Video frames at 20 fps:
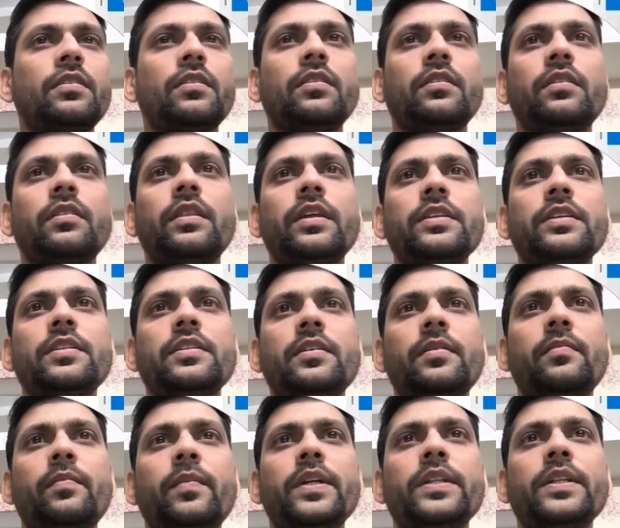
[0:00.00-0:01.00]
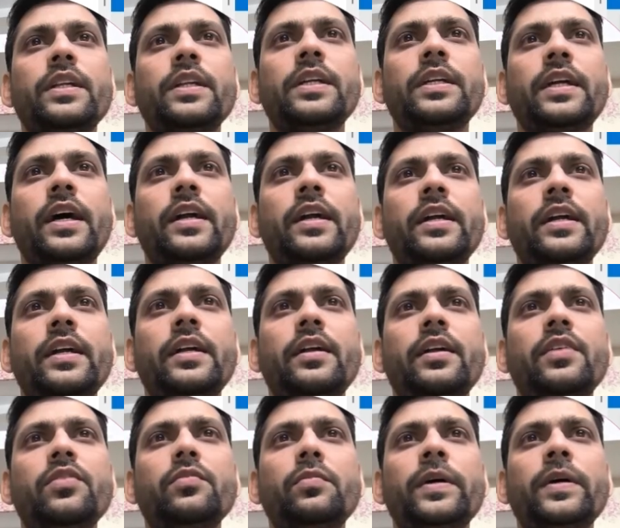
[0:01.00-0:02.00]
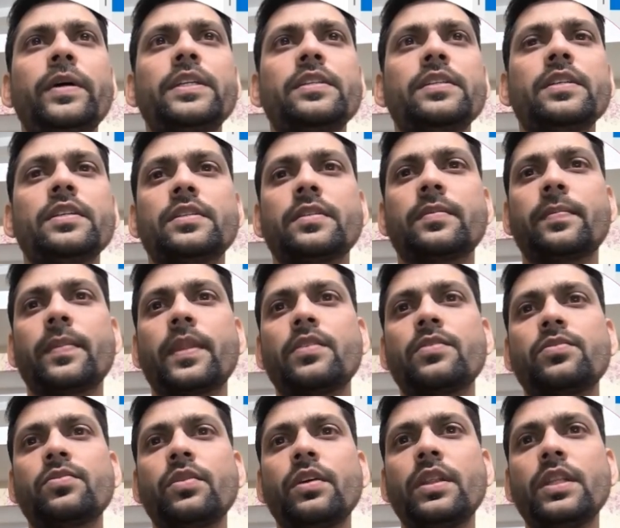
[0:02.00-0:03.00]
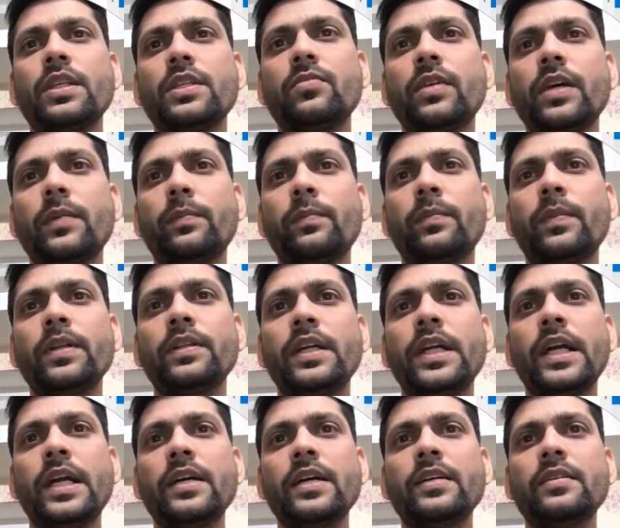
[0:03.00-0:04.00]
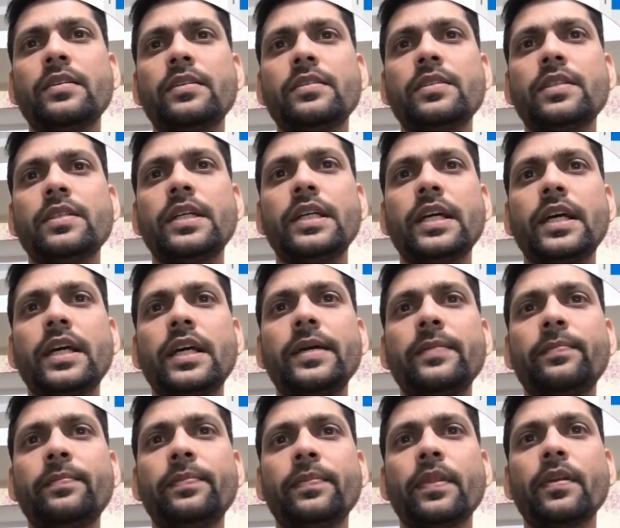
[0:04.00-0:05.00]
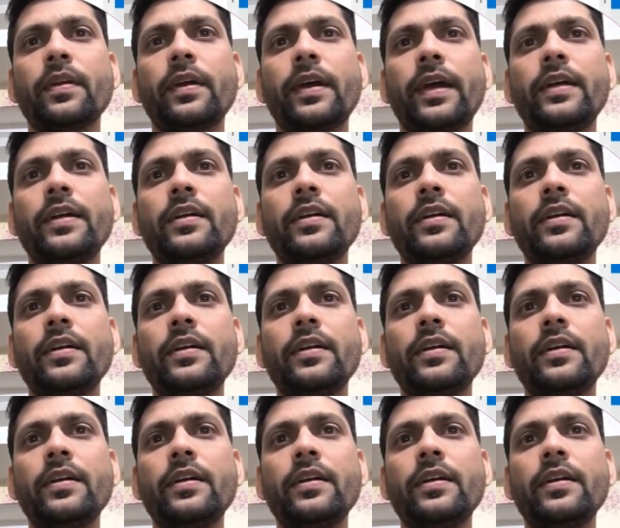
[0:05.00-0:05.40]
this monthly target new passengers. So in this we have month data, city ID and